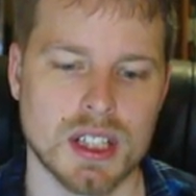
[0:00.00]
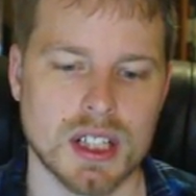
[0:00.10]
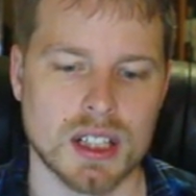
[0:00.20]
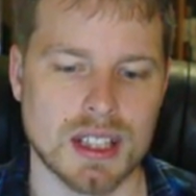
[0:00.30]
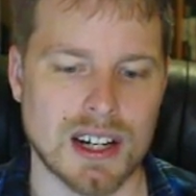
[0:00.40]

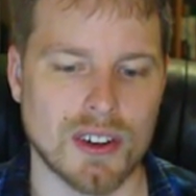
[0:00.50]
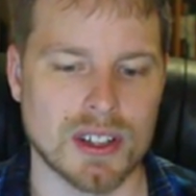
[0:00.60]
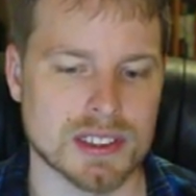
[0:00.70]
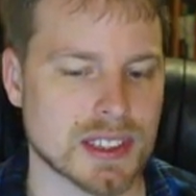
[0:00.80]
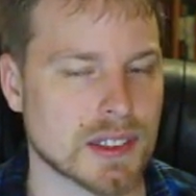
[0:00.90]
allow
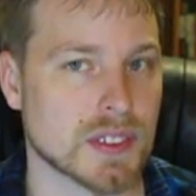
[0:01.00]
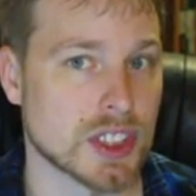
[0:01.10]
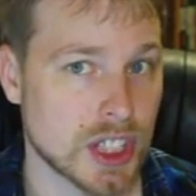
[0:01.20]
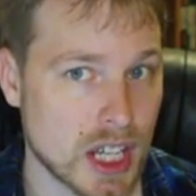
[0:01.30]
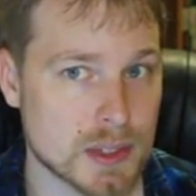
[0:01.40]
unsafe
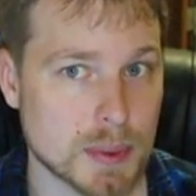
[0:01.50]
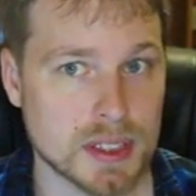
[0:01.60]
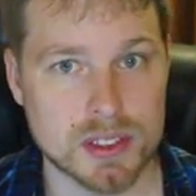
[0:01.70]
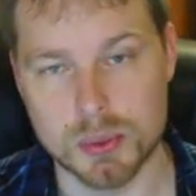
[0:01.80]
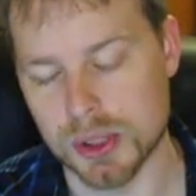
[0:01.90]

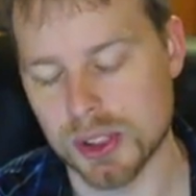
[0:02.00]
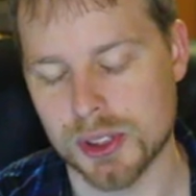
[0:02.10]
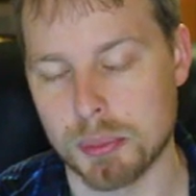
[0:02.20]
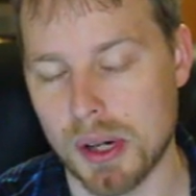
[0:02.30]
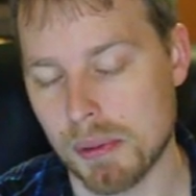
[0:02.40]
enchantments, which
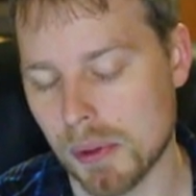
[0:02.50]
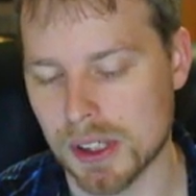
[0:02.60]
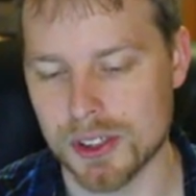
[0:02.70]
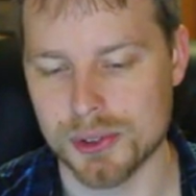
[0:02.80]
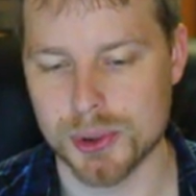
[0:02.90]
you probably
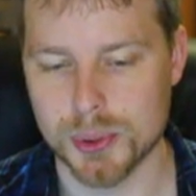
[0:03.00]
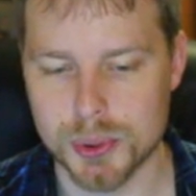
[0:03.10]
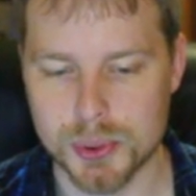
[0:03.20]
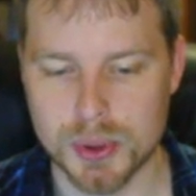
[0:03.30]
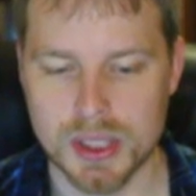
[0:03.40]
want to do
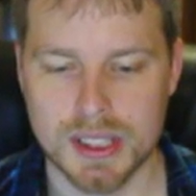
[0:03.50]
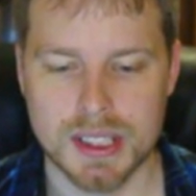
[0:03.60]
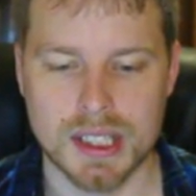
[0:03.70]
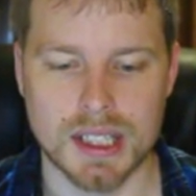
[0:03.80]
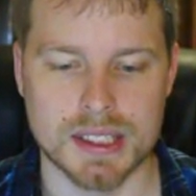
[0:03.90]
true.
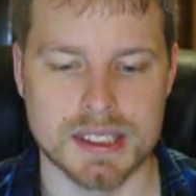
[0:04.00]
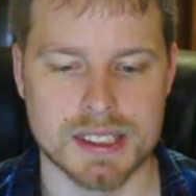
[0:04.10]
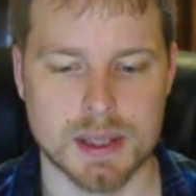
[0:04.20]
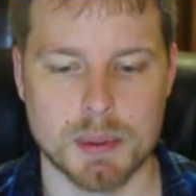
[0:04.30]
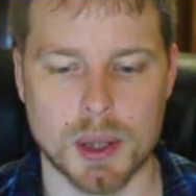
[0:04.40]
Uh,
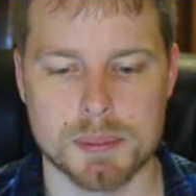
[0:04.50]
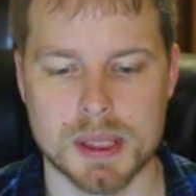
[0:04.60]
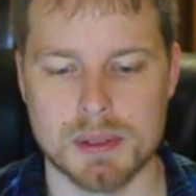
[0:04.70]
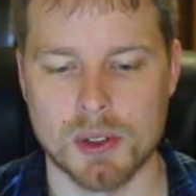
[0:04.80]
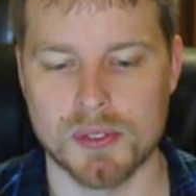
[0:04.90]
disable
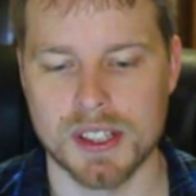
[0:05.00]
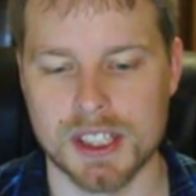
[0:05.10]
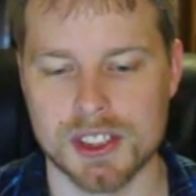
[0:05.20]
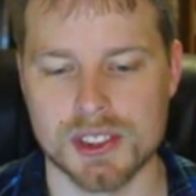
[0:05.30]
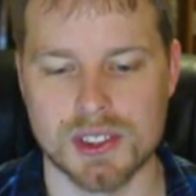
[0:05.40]
update
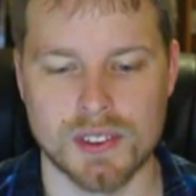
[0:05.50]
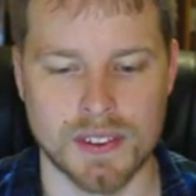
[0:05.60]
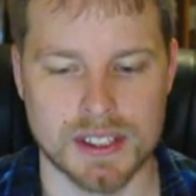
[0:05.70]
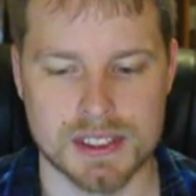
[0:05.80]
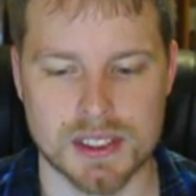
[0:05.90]
notifications, all
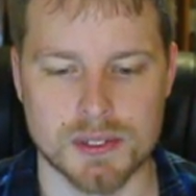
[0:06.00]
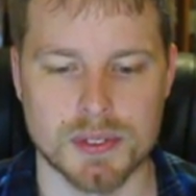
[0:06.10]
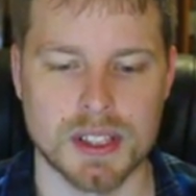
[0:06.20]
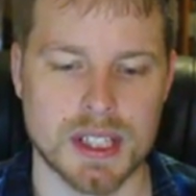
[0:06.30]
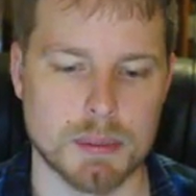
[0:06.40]
that stuff.
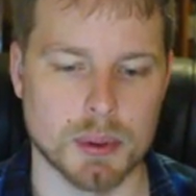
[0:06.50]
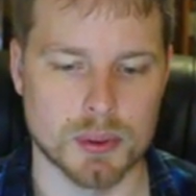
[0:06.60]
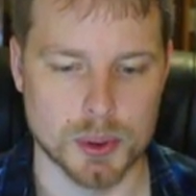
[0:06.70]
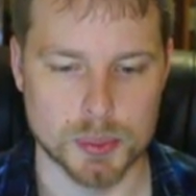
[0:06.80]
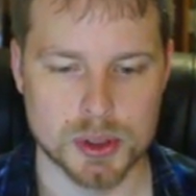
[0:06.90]
Enable
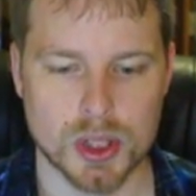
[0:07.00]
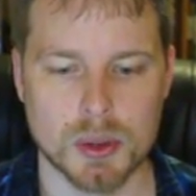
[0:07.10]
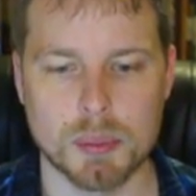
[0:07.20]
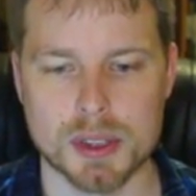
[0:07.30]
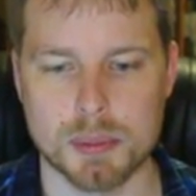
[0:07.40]
groups.
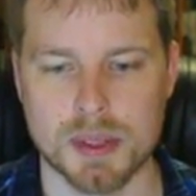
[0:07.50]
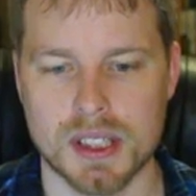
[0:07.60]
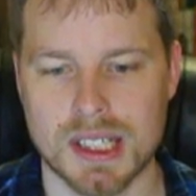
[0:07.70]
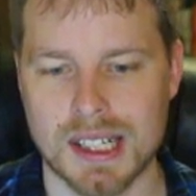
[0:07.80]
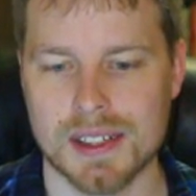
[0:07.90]

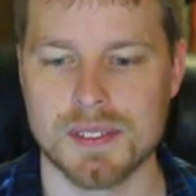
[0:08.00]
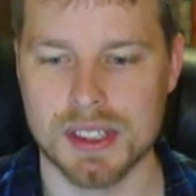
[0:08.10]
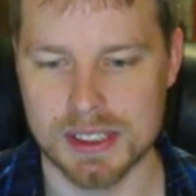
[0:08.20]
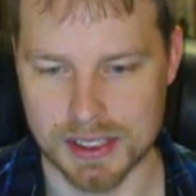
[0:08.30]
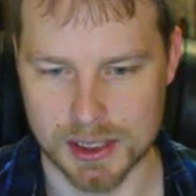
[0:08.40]
Multiplier kind of
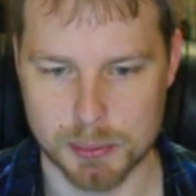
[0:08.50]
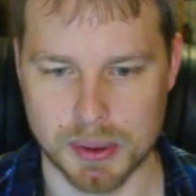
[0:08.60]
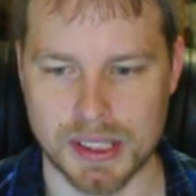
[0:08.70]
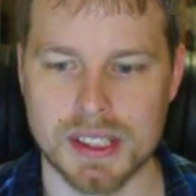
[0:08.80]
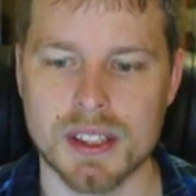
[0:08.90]
is
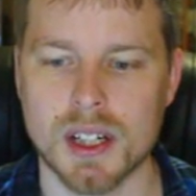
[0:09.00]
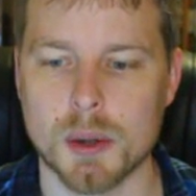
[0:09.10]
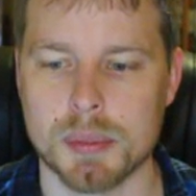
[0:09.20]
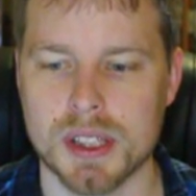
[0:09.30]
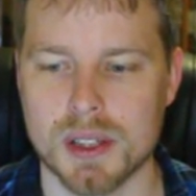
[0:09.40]
explained
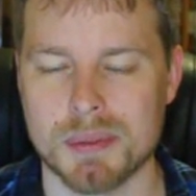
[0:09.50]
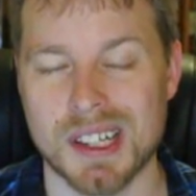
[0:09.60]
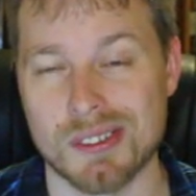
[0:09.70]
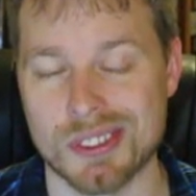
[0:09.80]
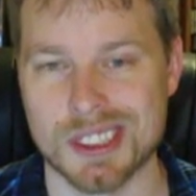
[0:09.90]
up here. I'm
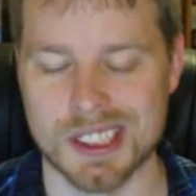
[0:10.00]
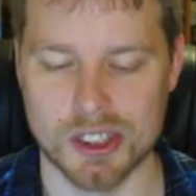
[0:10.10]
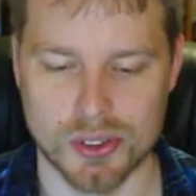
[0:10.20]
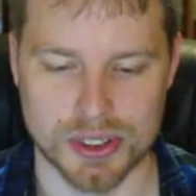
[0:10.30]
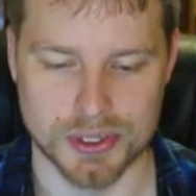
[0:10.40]
not really going to
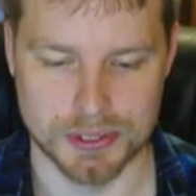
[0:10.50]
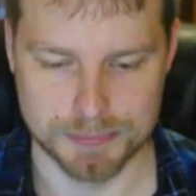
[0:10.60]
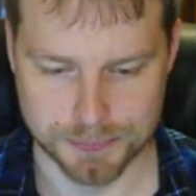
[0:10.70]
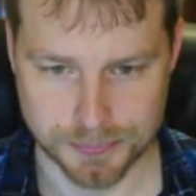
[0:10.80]
go into it.